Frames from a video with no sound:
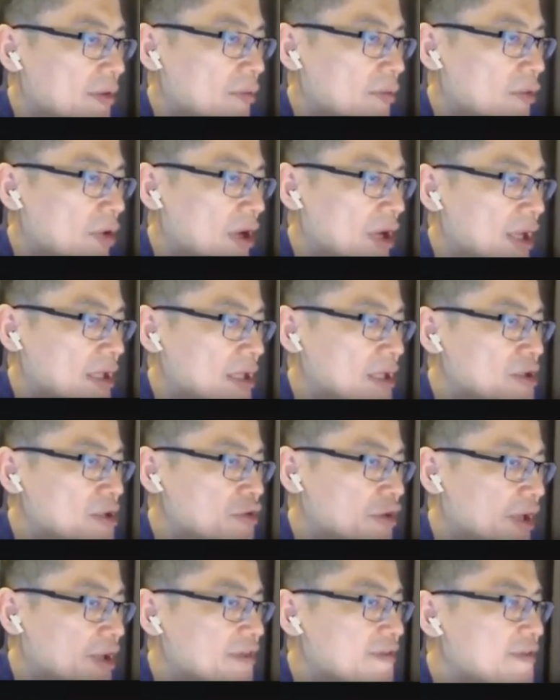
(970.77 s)
where the
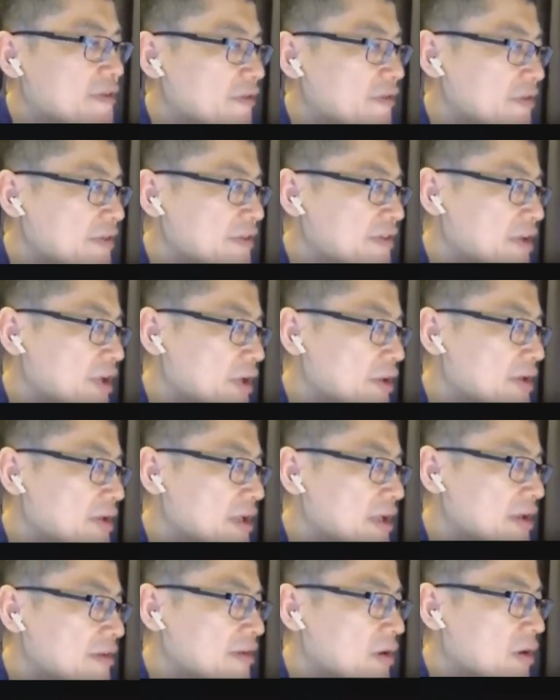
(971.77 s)
transfer of the
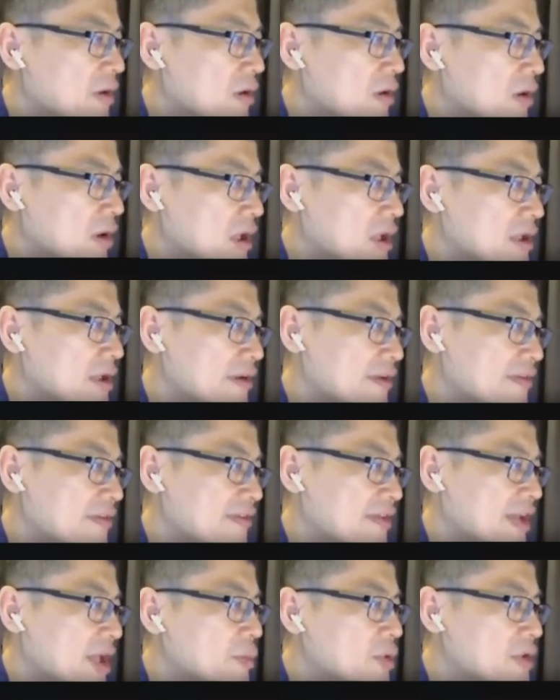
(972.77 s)
securities occurs
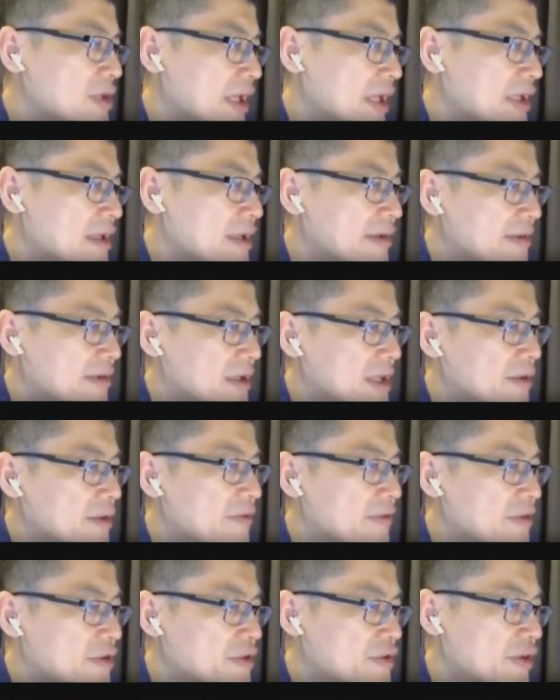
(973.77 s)
simultaneously
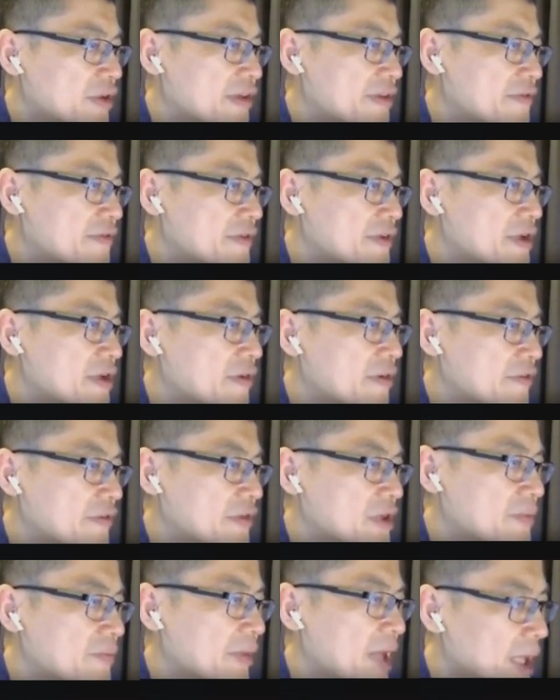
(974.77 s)
with the transfer of
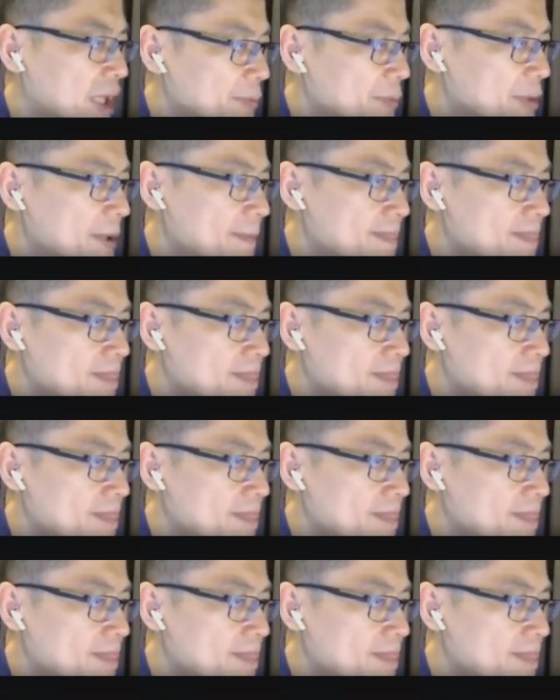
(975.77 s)
the payment.